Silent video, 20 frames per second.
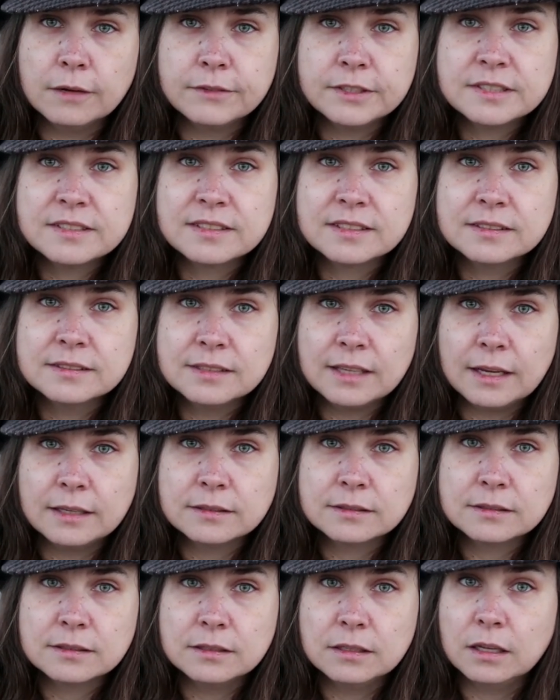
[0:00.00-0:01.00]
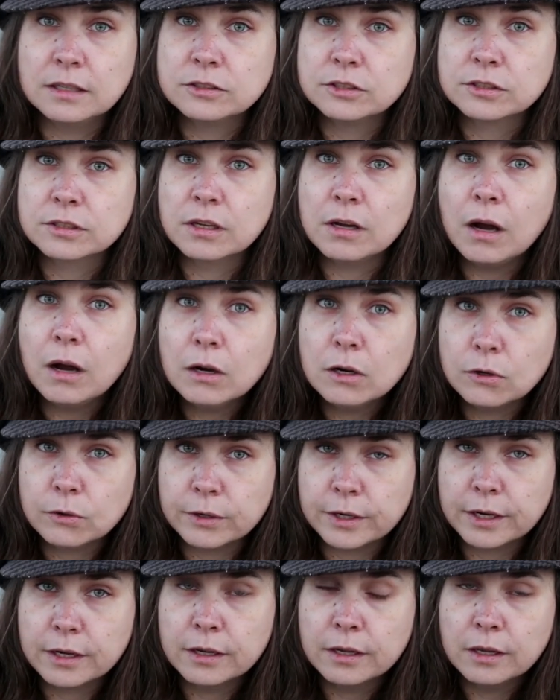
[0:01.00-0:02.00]
of its success in not just
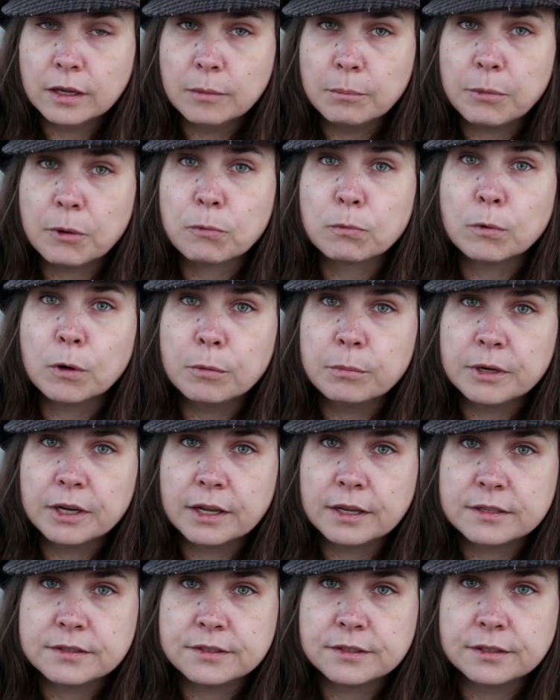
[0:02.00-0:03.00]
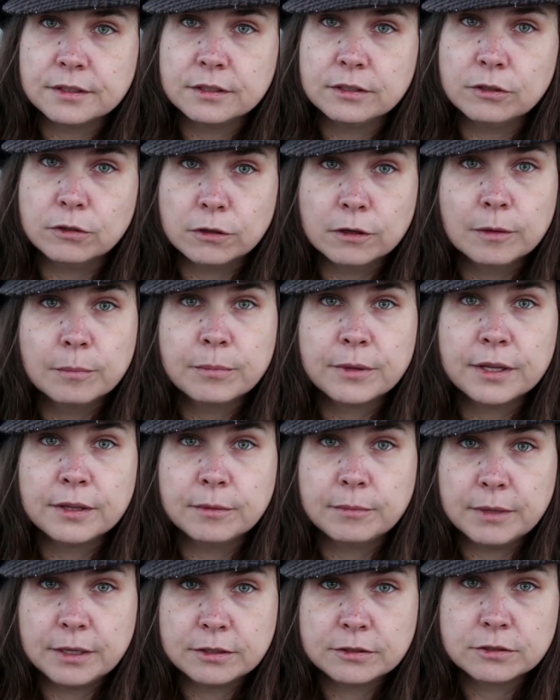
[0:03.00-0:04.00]
conquering, but Romanizing Europe
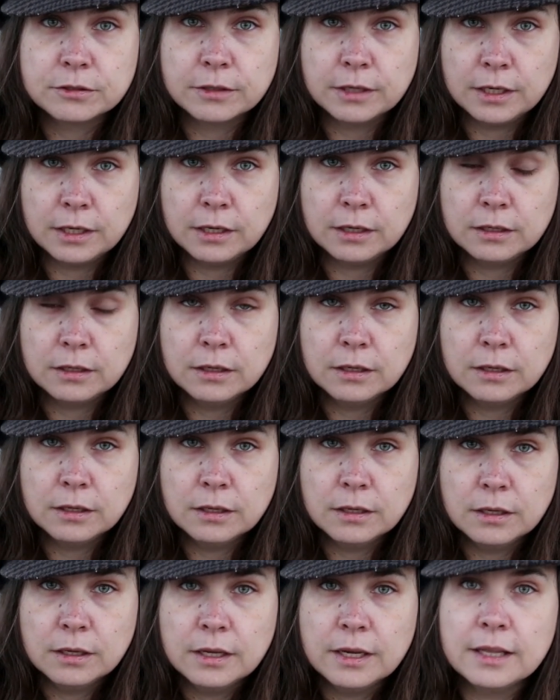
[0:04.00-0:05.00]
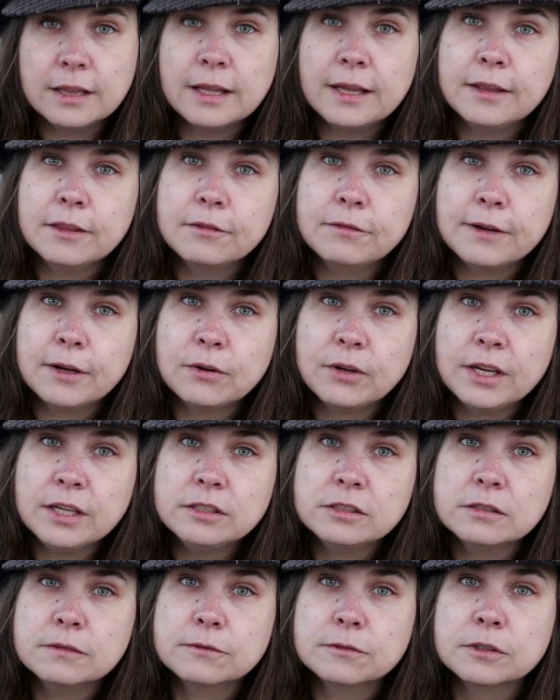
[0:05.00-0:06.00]
and the Mediterranean. It lay the
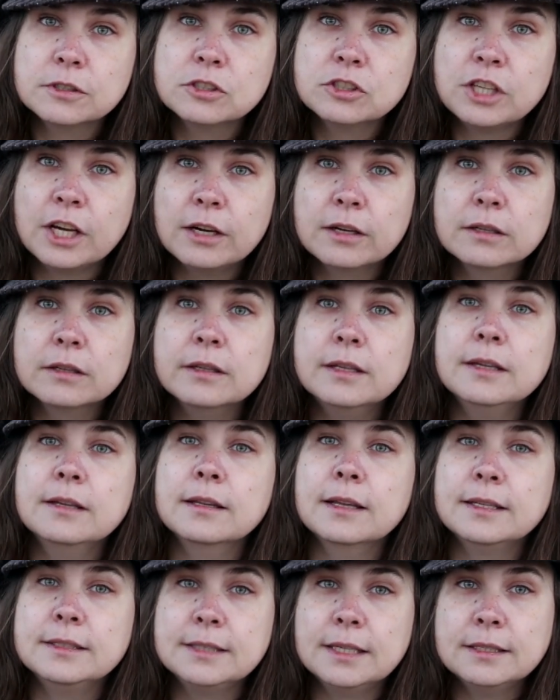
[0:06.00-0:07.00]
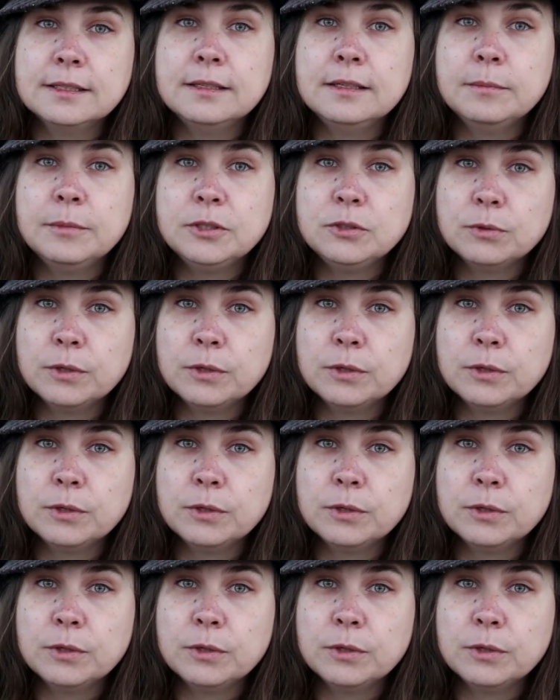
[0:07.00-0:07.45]
foundation for a shared legal identity